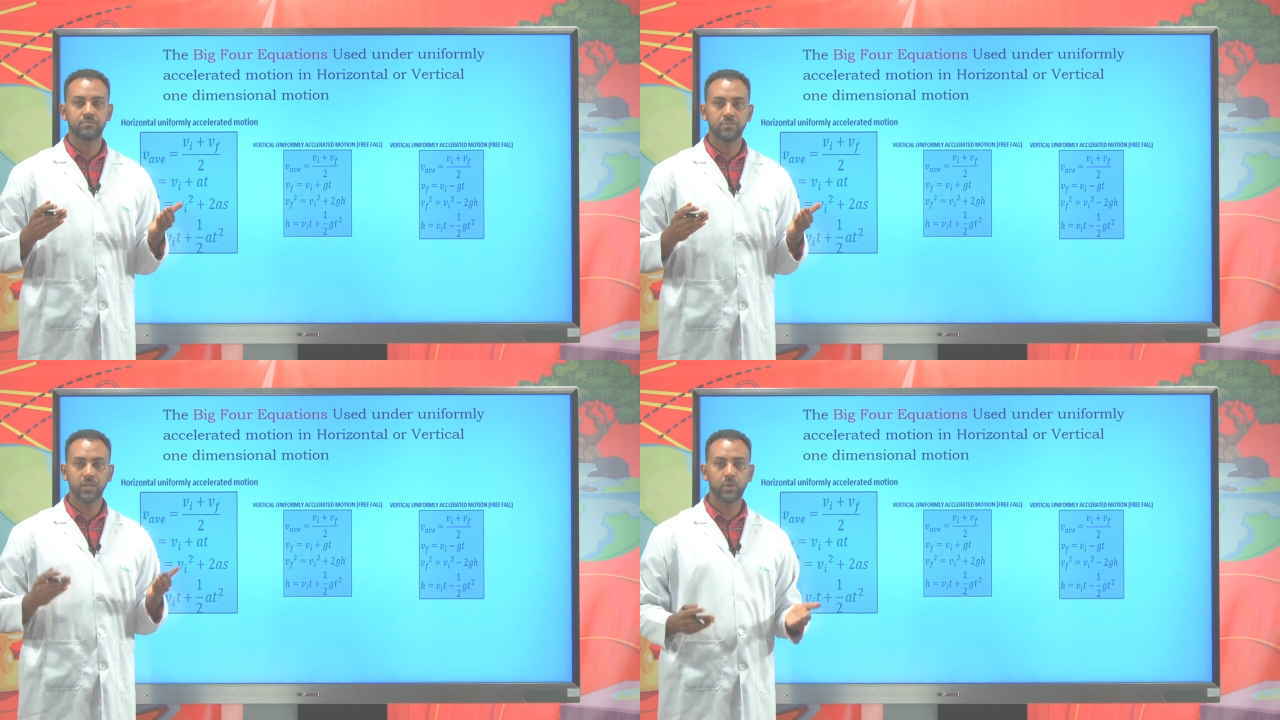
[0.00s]

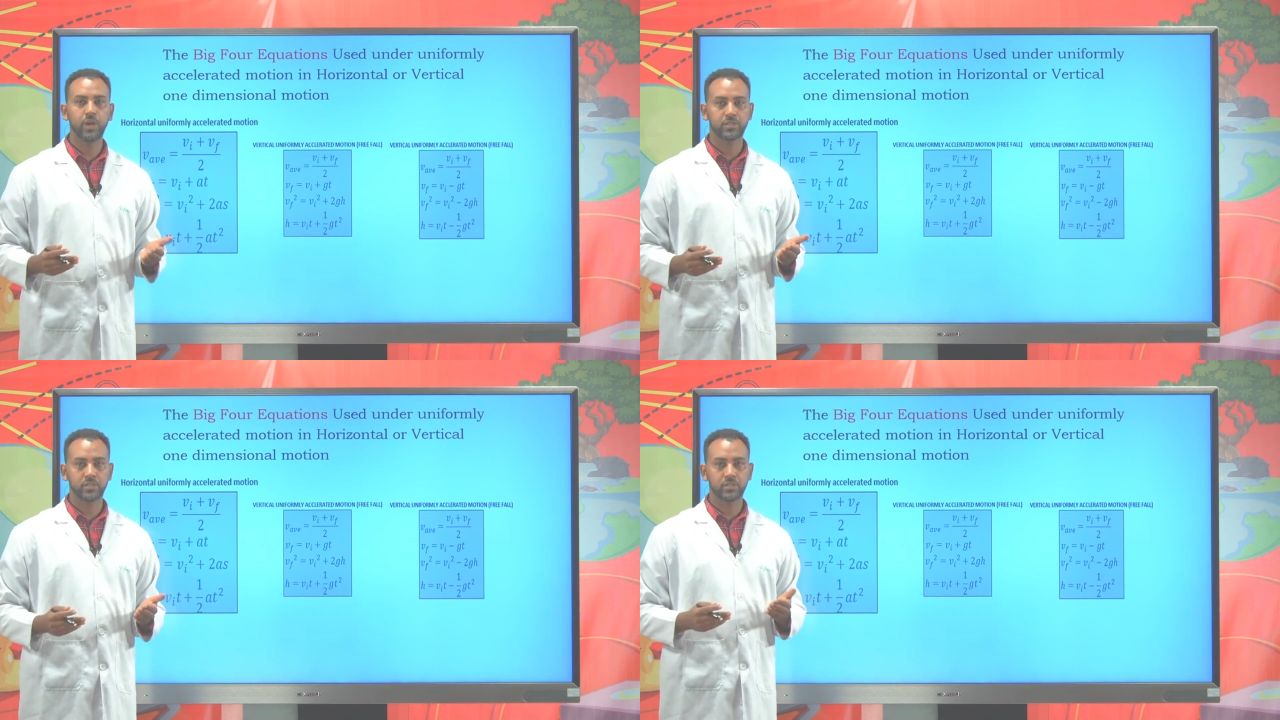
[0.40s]

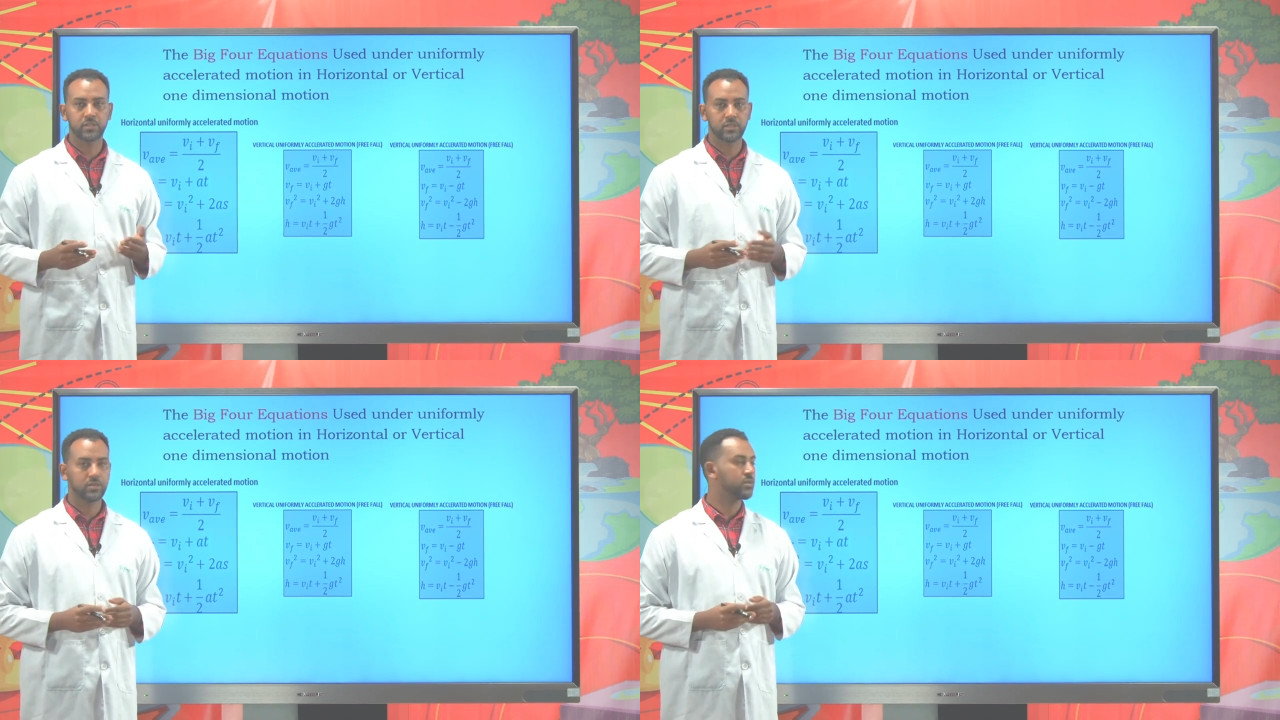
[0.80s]

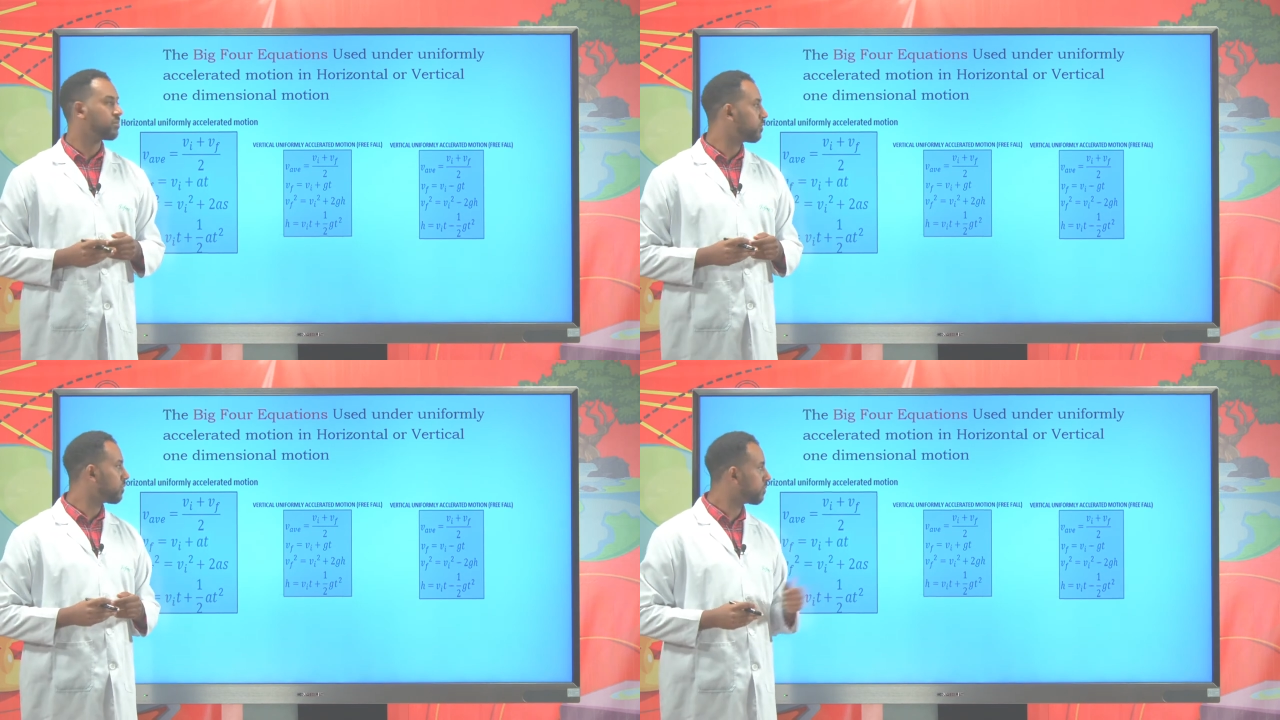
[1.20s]
equations
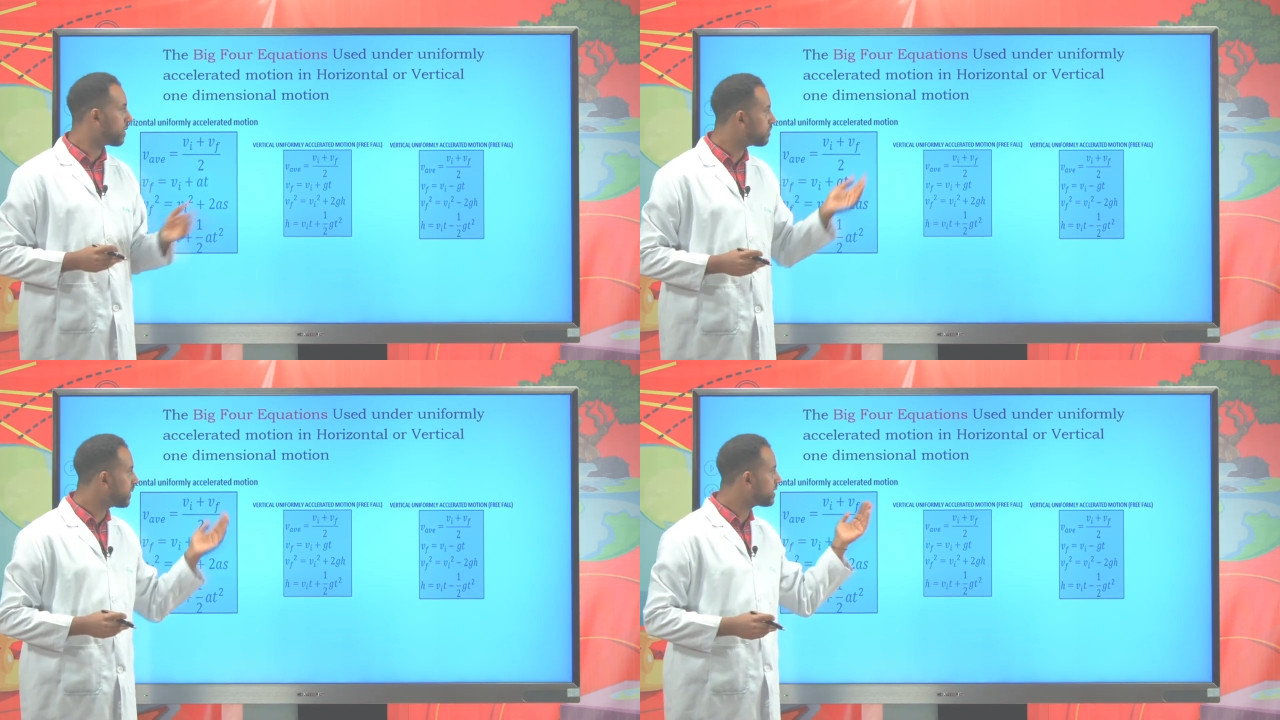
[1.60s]
or
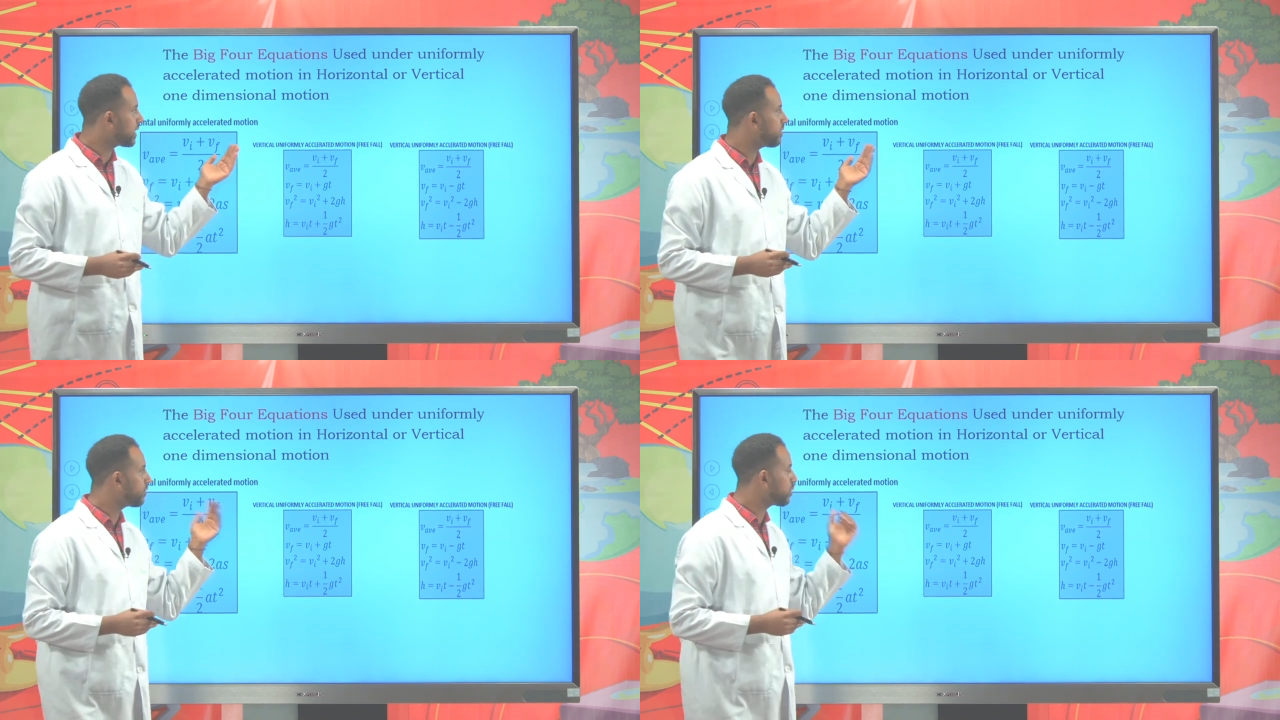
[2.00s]

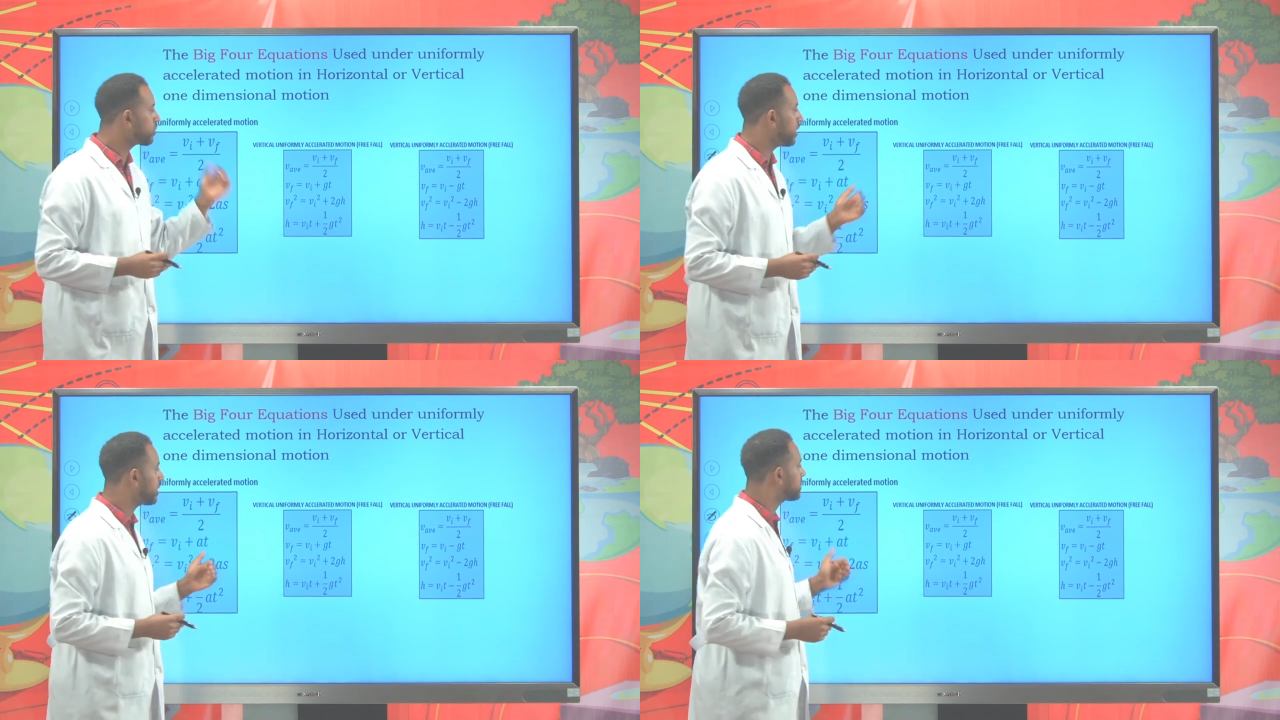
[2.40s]
mathematical
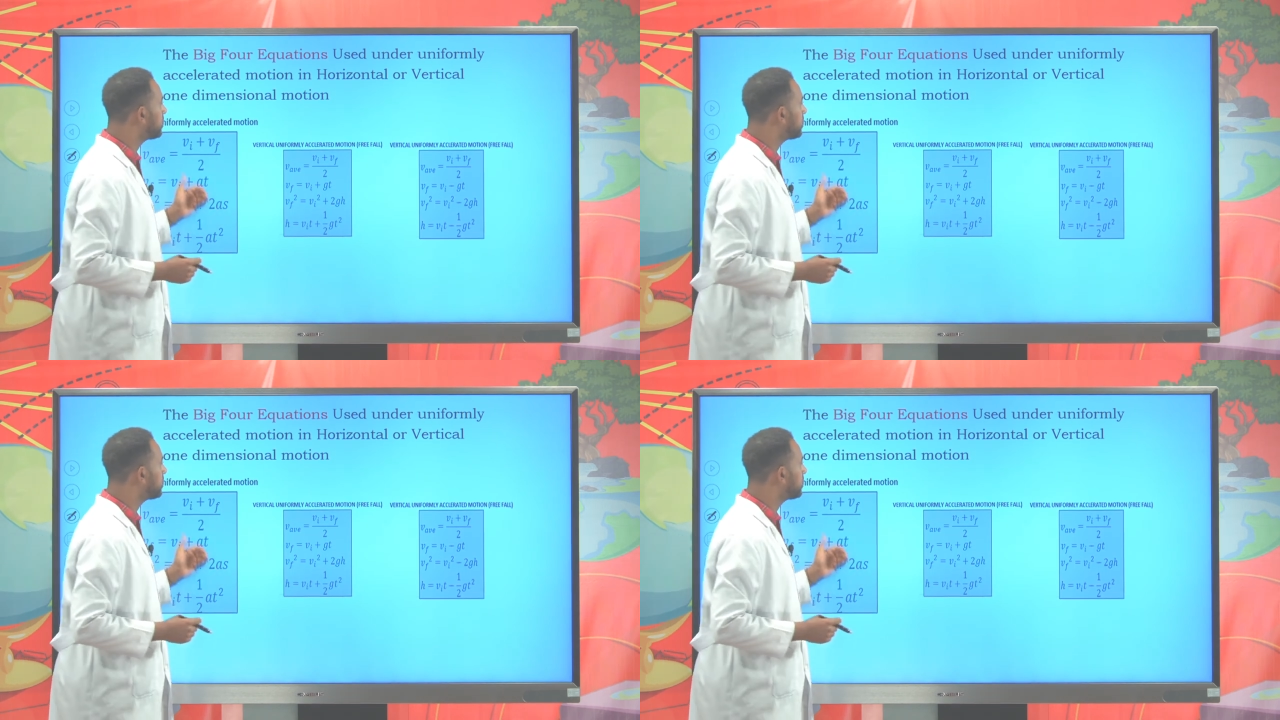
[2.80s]
formulas